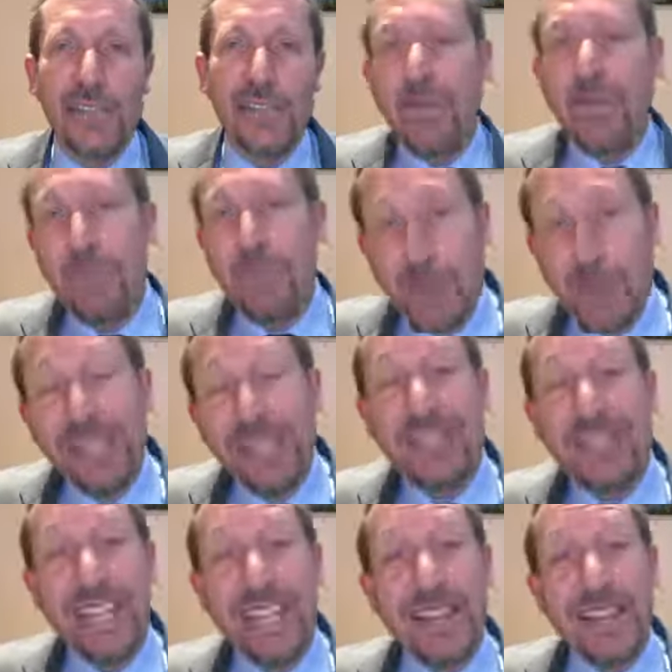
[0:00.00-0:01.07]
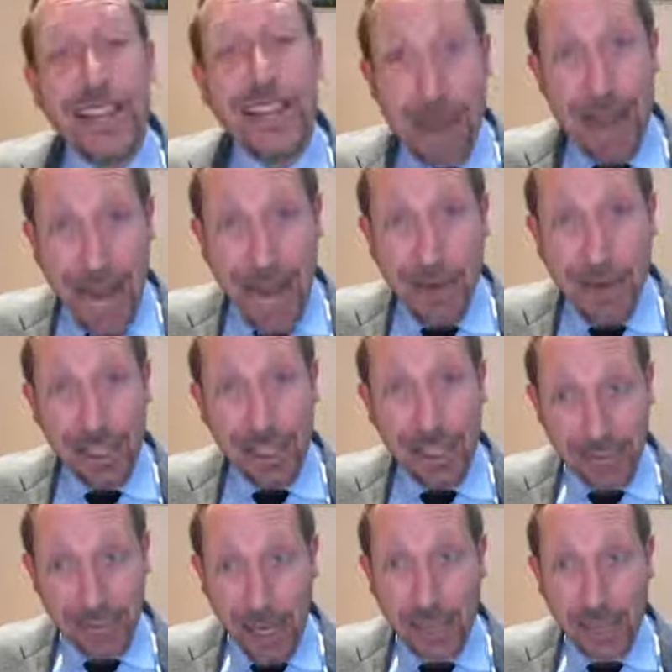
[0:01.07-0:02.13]
So we see that there are
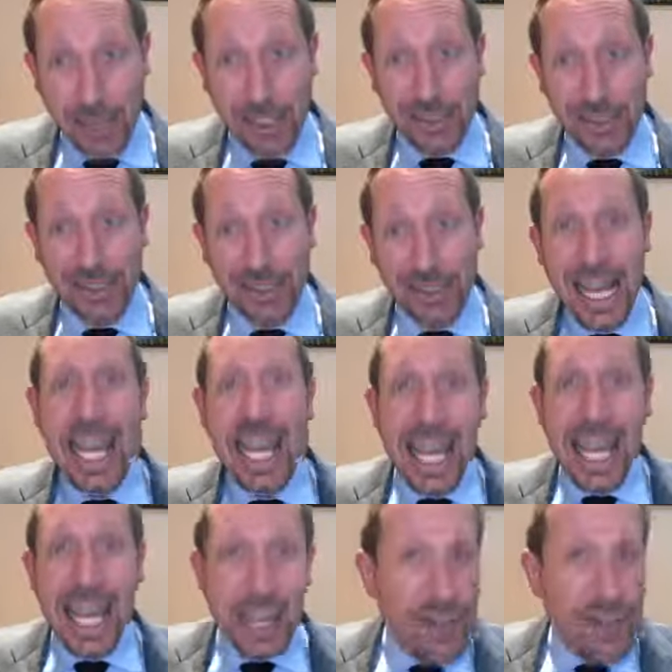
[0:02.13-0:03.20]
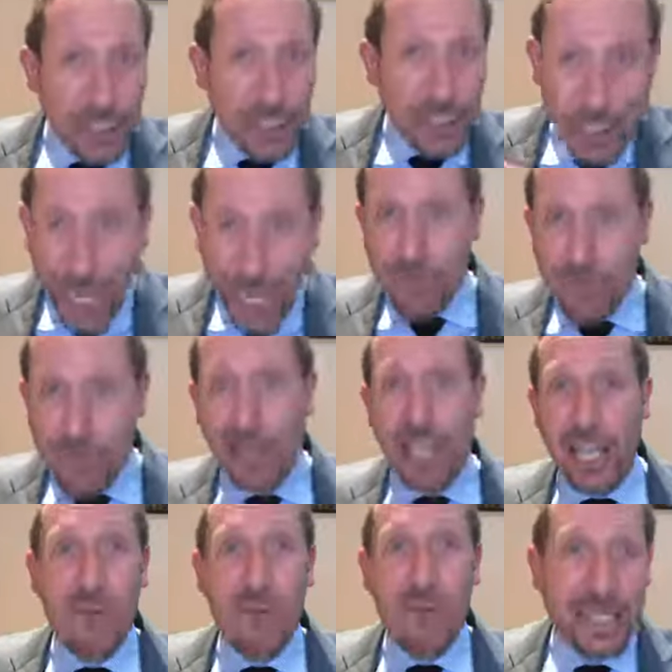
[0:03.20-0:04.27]
exceptions
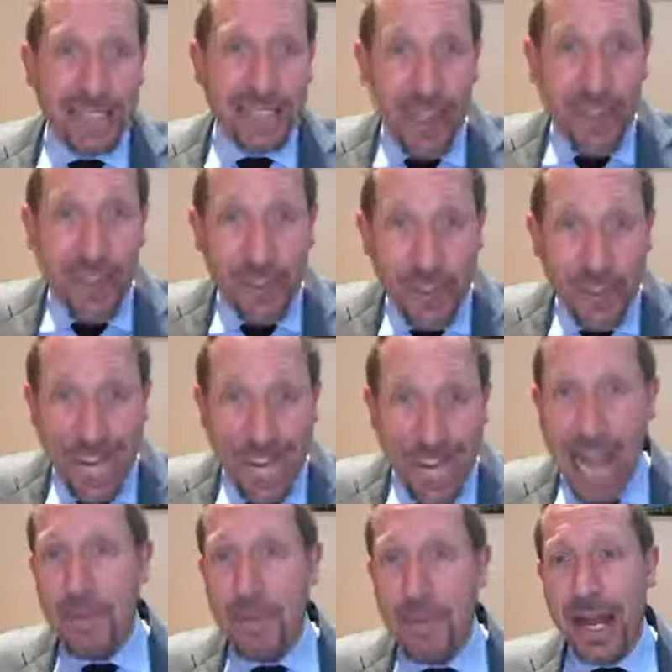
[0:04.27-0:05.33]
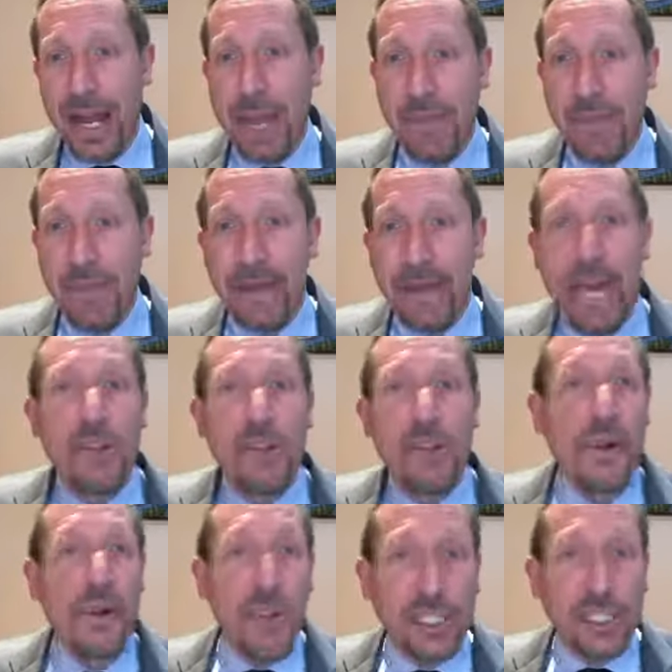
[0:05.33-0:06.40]
generally we say v'chai bahem
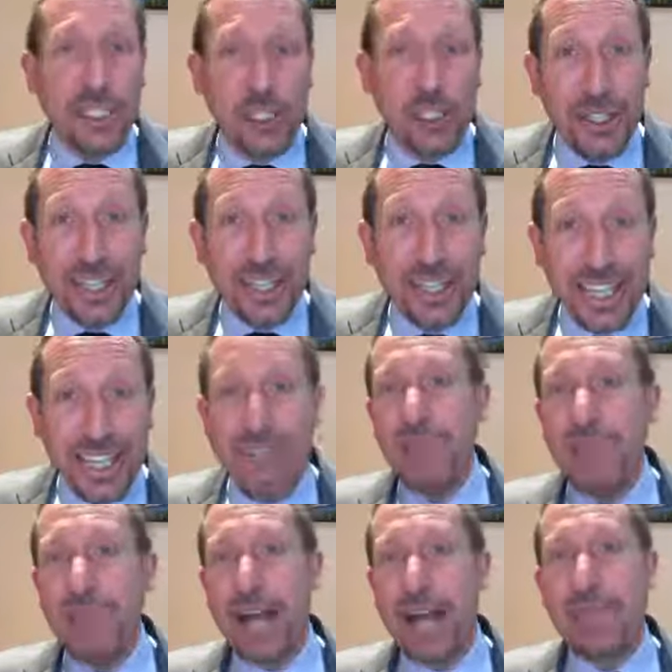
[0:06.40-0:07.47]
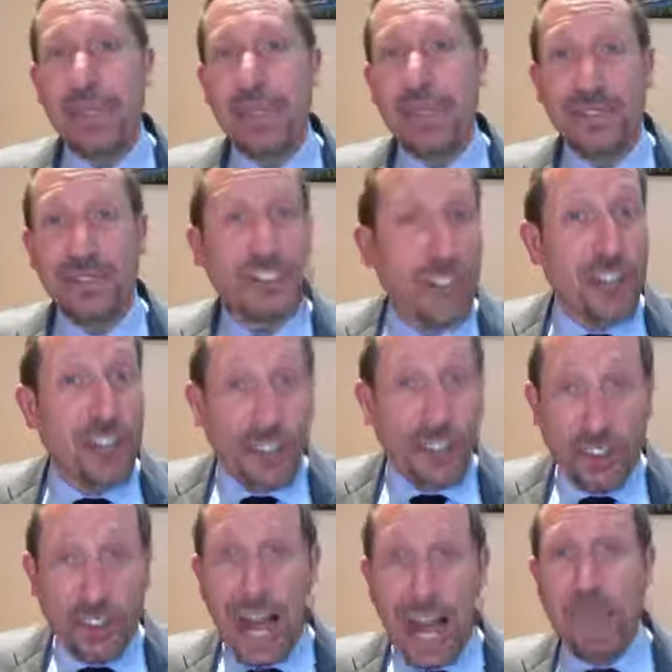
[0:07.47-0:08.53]
that one should live by the mitzvahs,
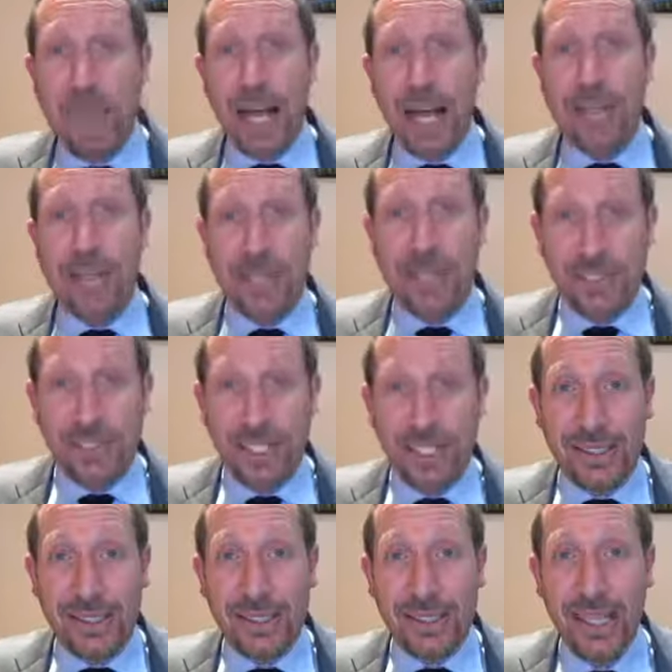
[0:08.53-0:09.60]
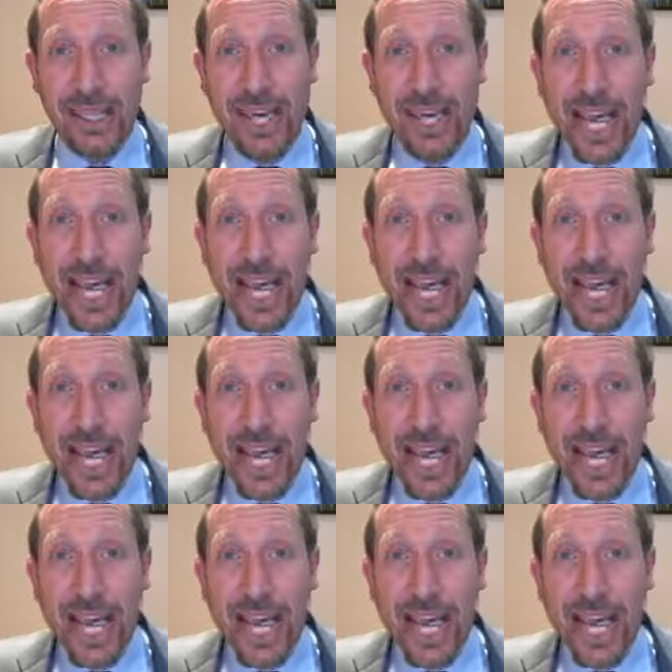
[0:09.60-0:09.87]
not die by the mitzvahs.